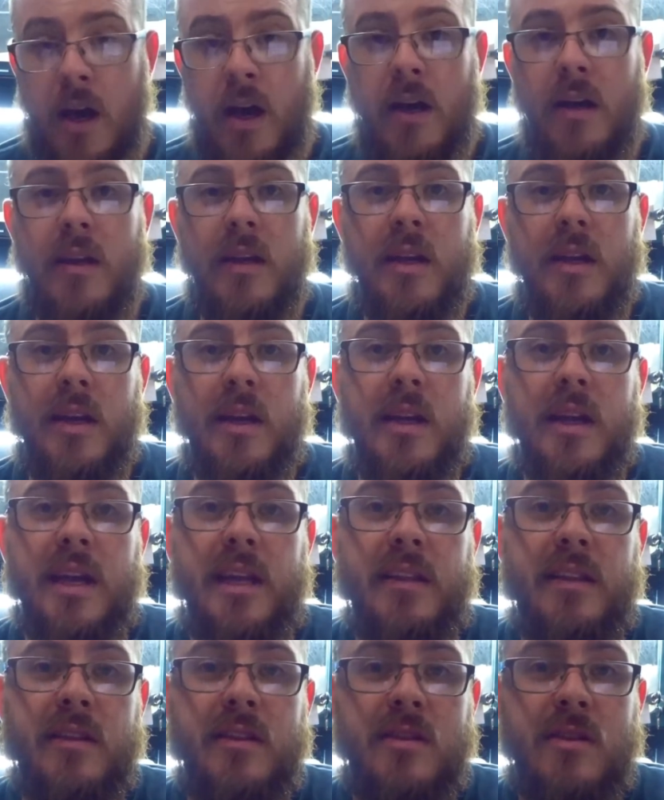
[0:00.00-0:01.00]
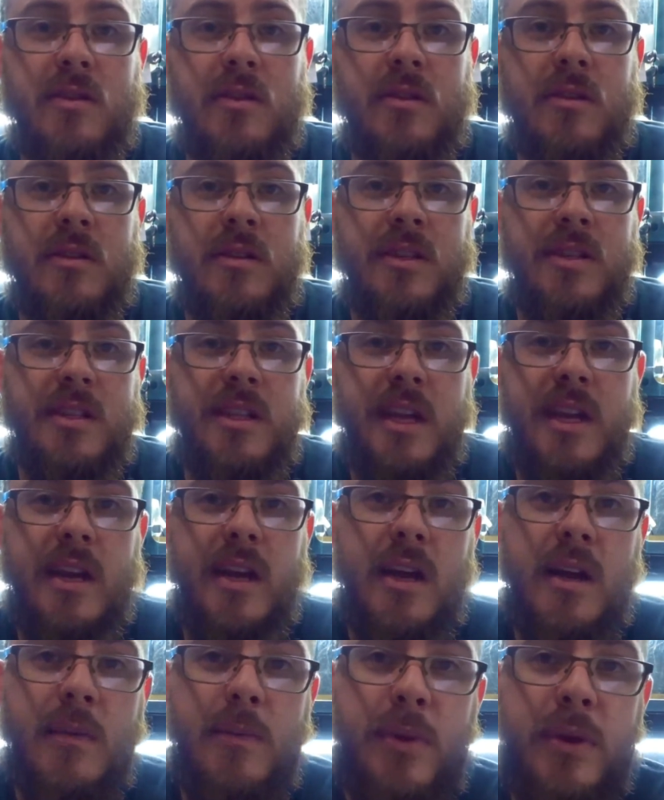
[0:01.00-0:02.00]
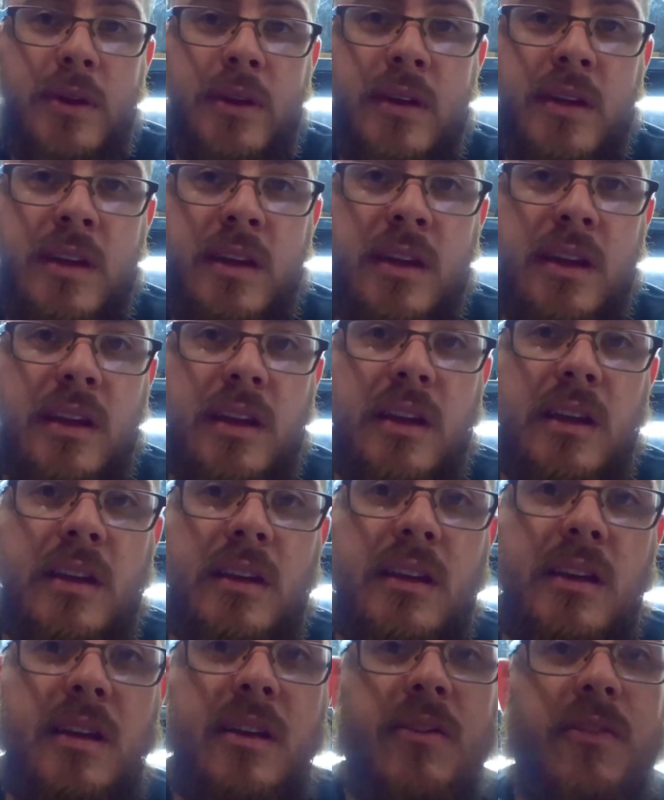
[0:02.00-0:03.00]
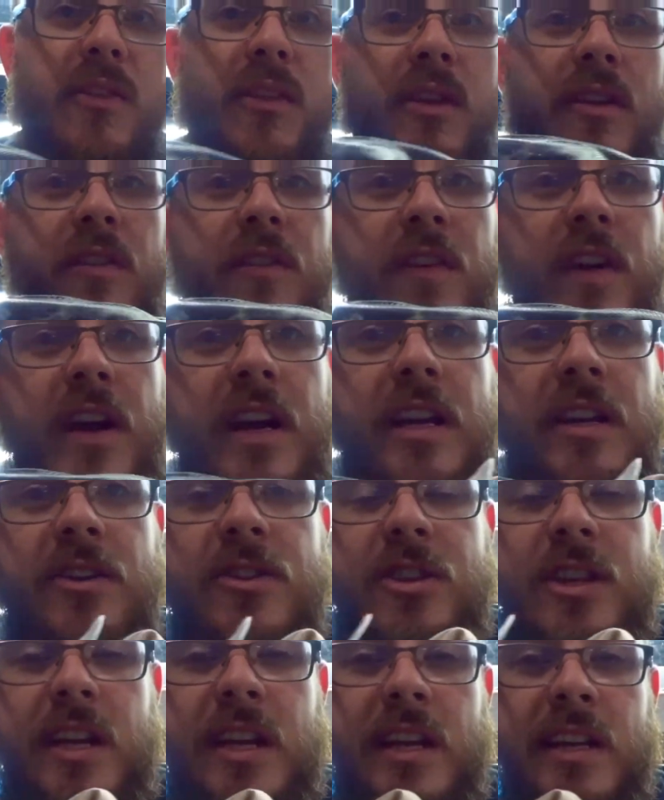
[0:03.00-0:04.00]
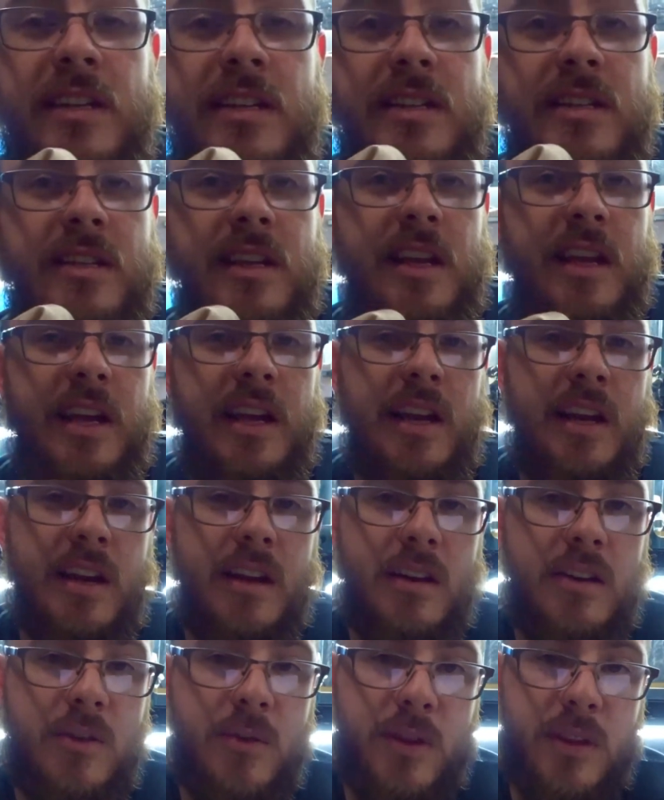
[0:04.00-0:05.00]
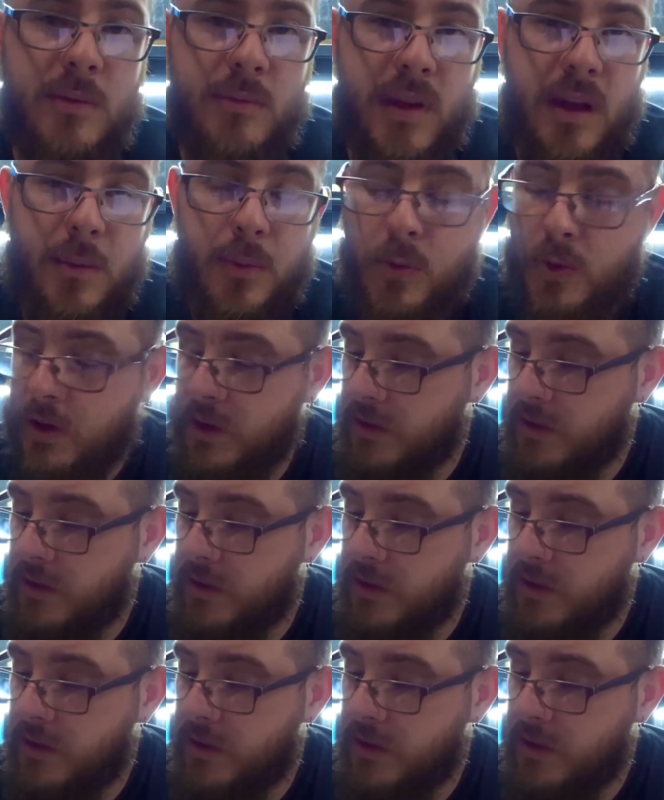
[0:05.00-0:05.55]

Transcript: gonna get this girl set up and give her a fighting chance. And doing the paperwork